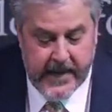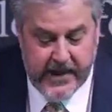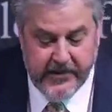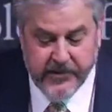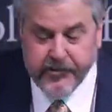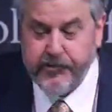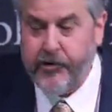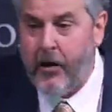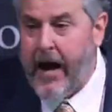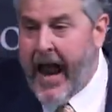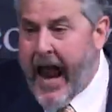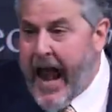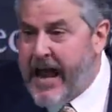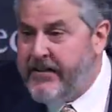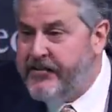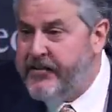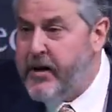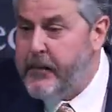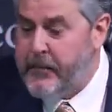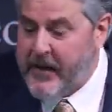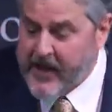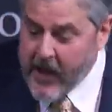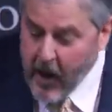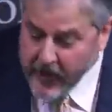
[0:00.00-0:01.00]
It's
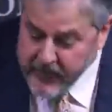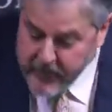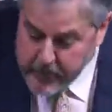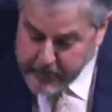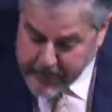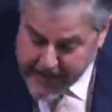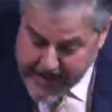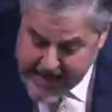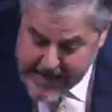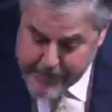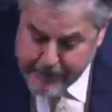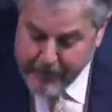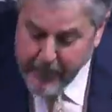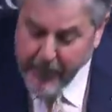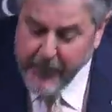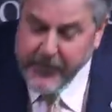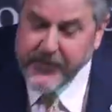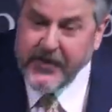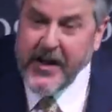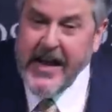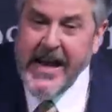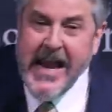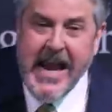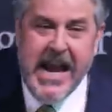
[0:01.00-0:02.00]
tragic because
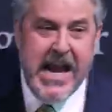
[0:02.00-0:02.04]
people's